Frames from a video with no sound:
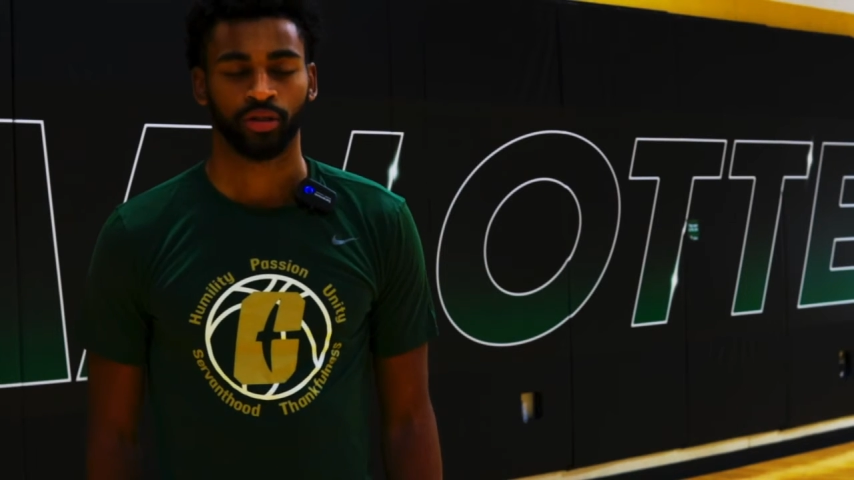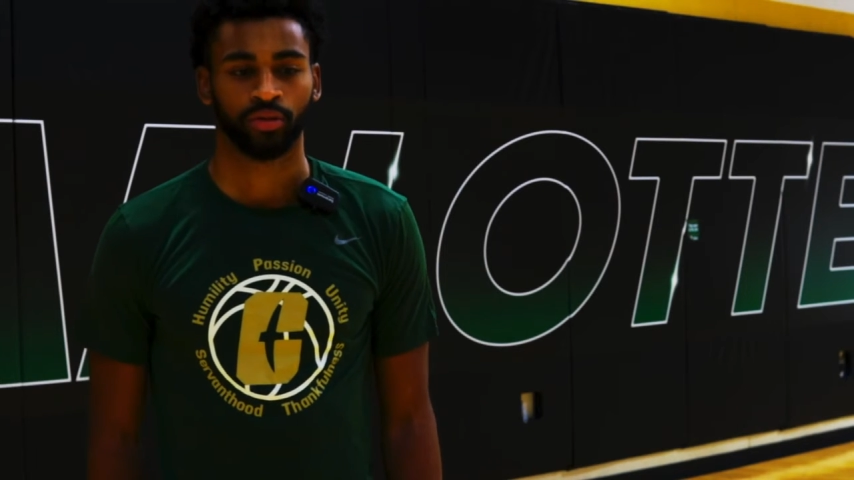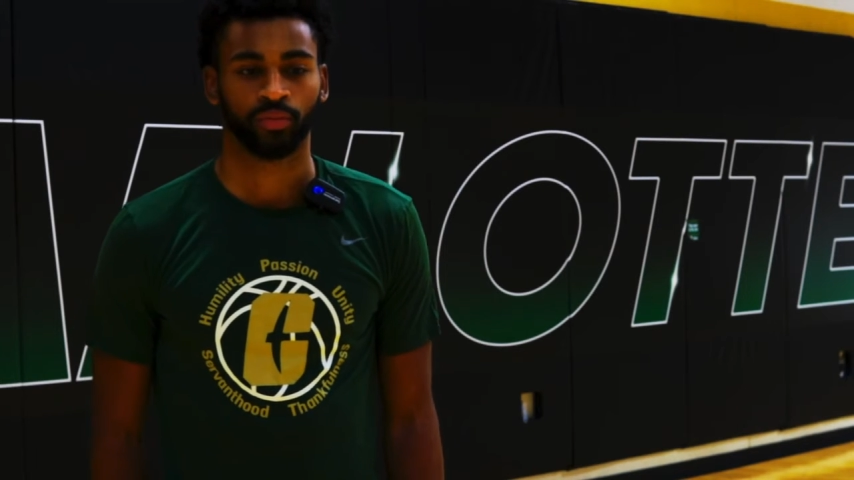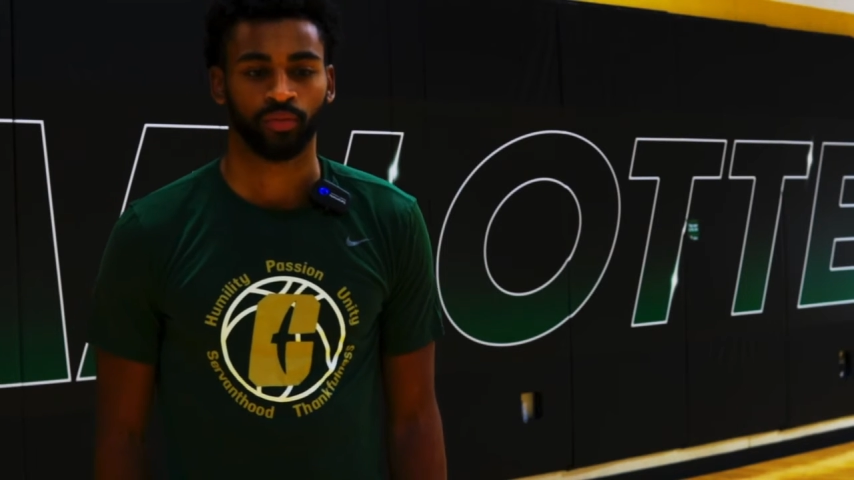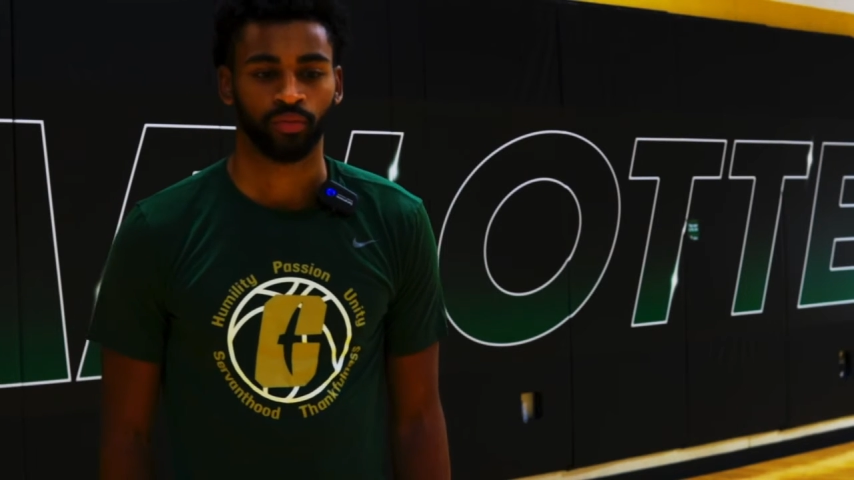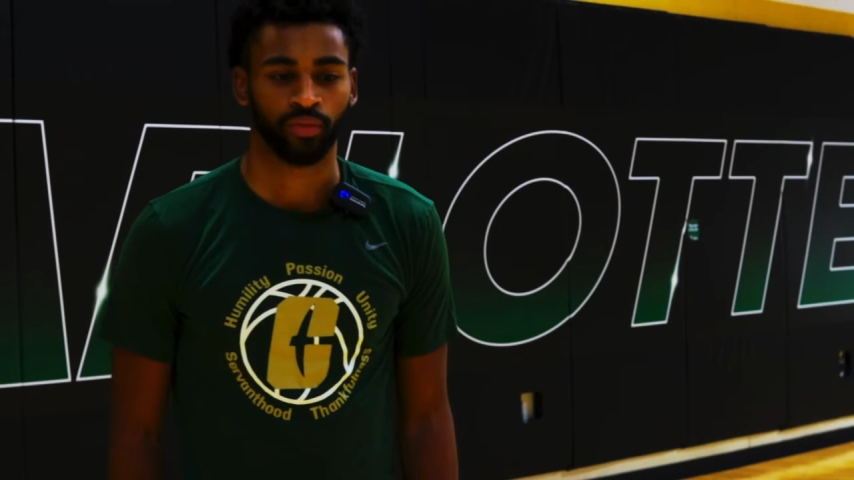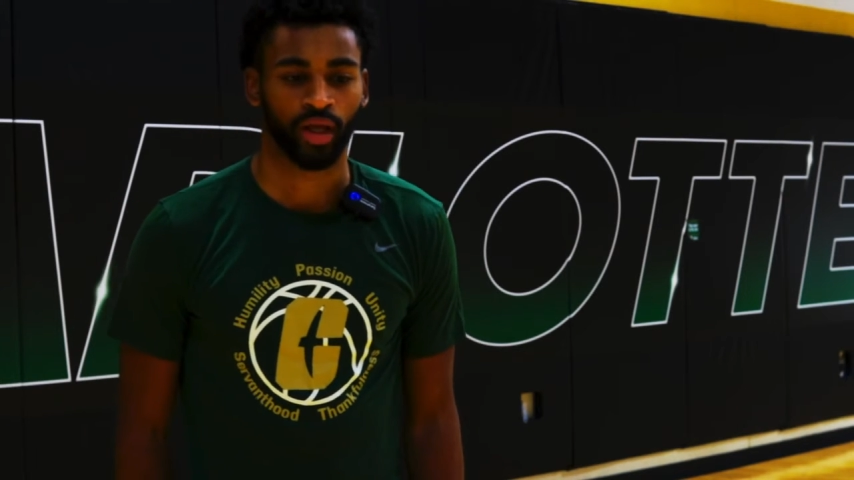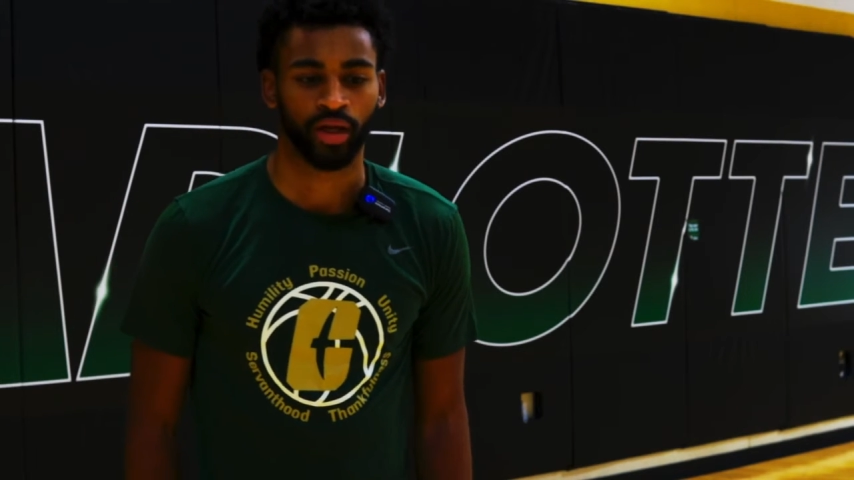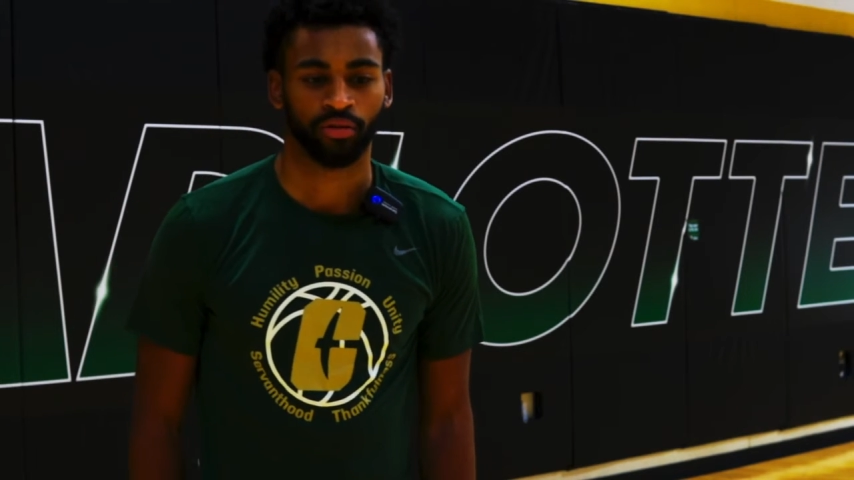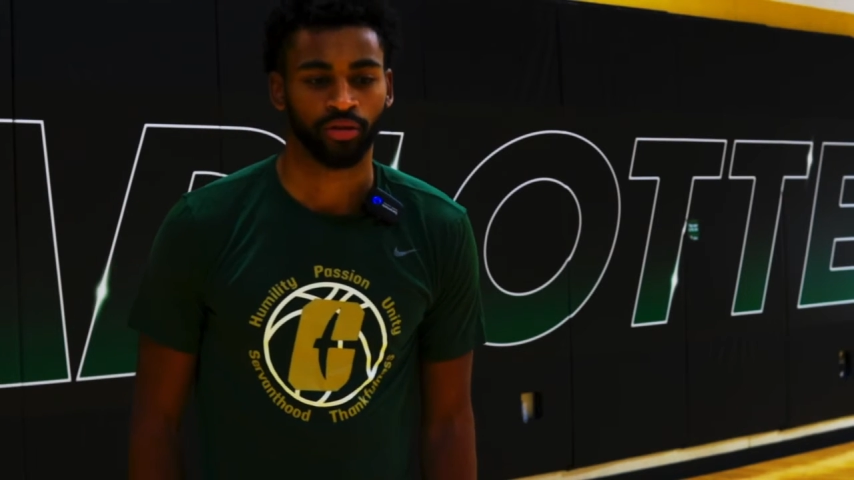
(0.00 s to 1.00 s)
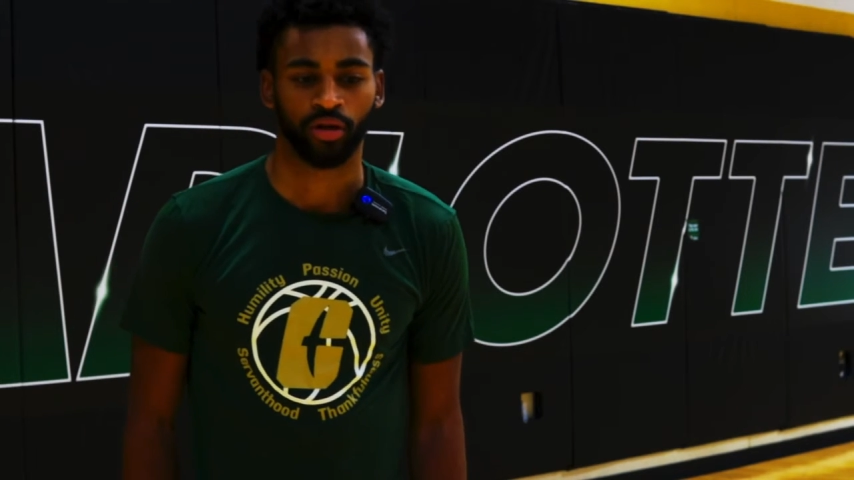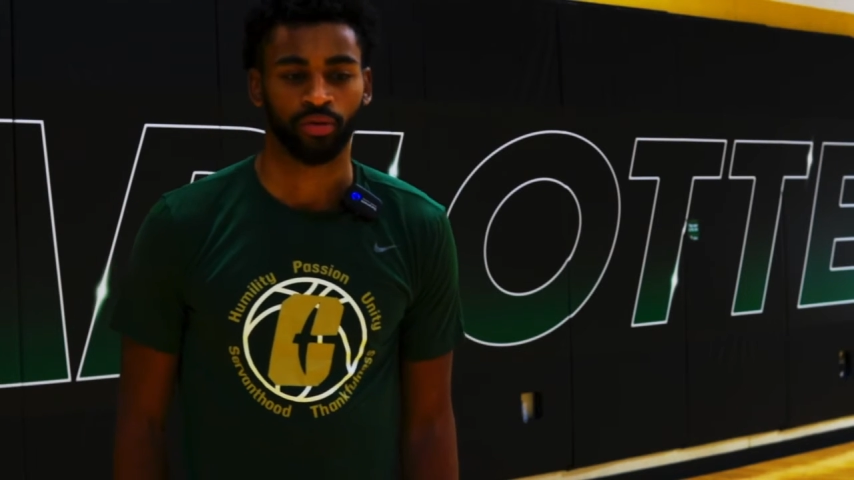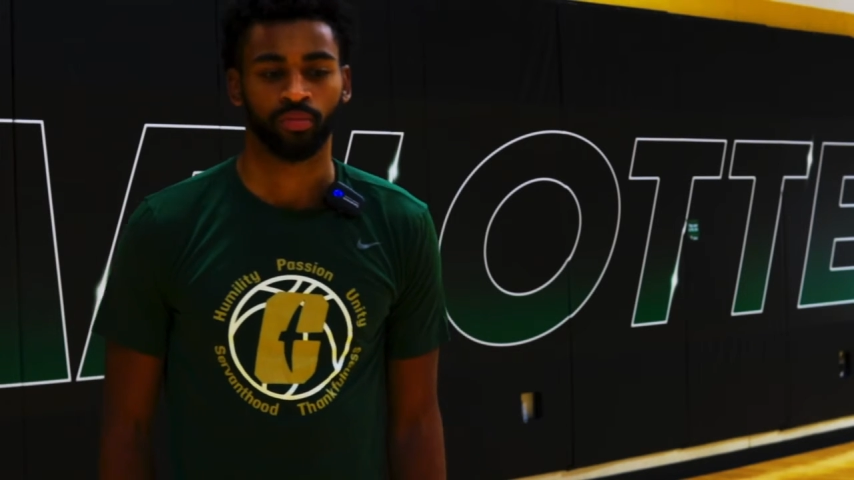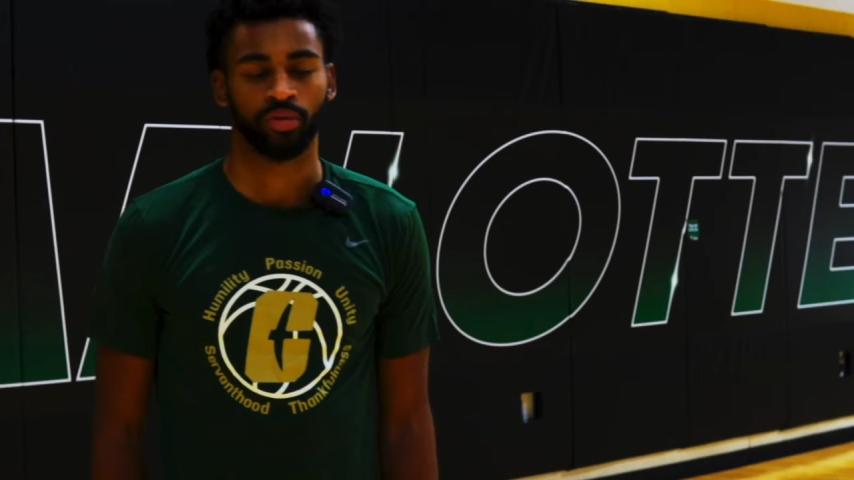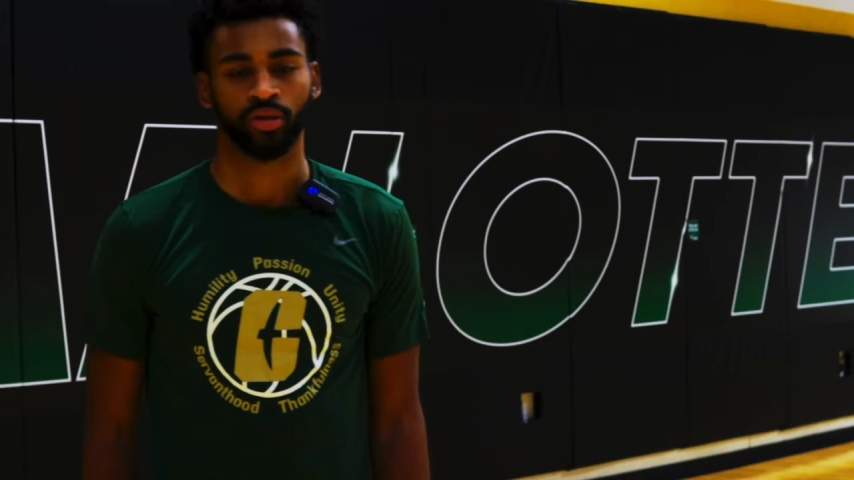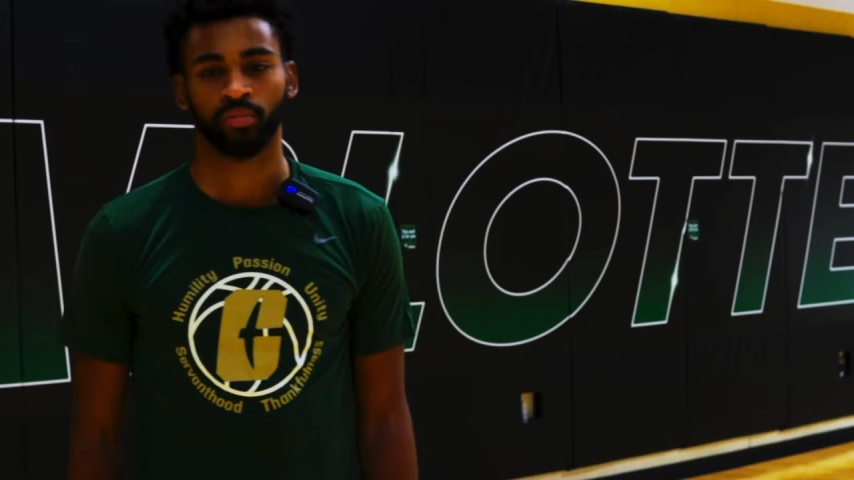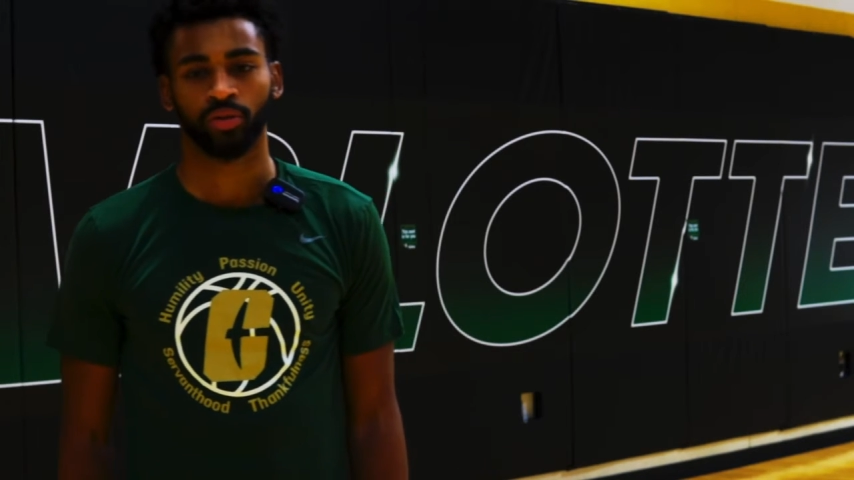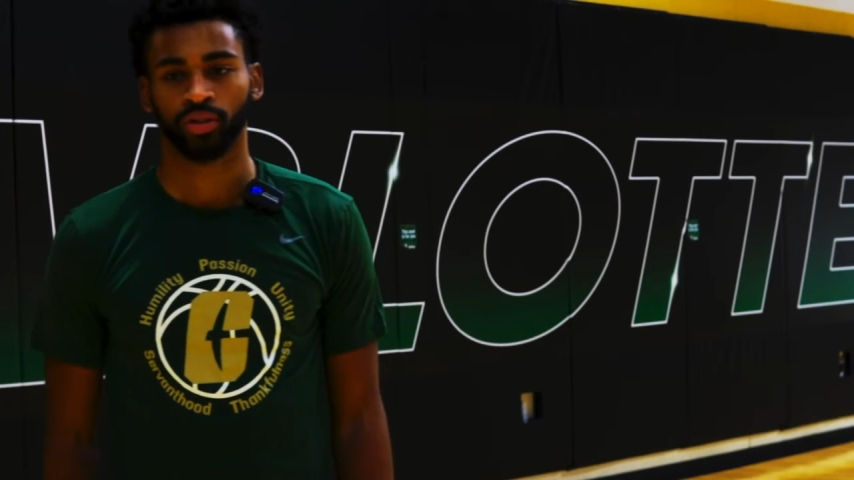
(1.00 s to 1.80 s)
So I never thought it would be